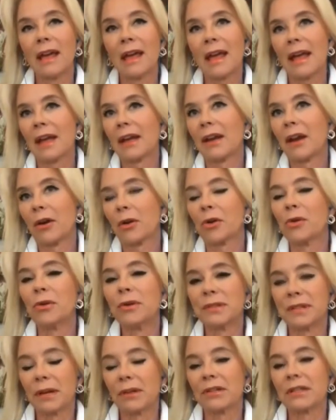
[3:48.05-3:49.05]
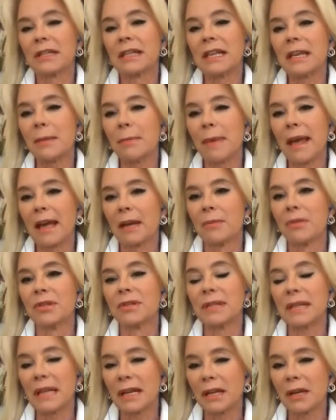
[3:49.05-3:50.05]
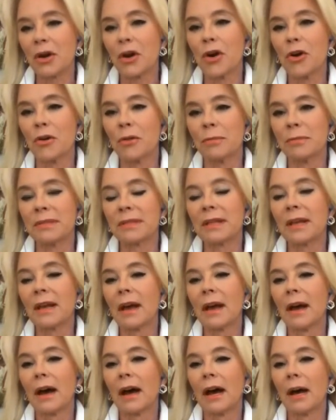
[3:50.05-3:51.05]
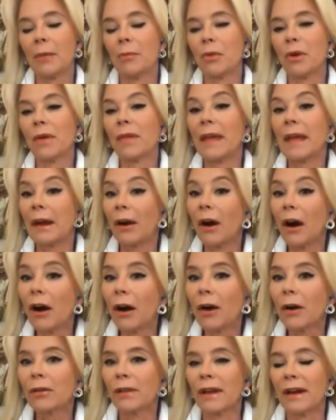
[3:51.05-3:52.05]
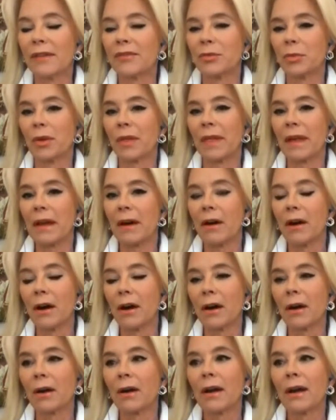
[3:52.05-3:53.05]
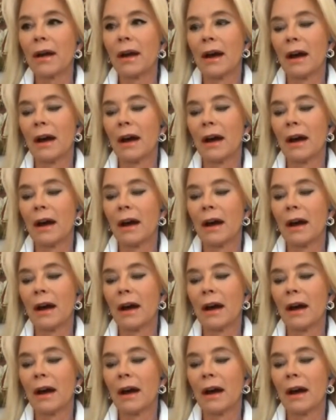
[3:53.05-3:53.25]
And our goals are to keep animals in homes where they are loved, where they are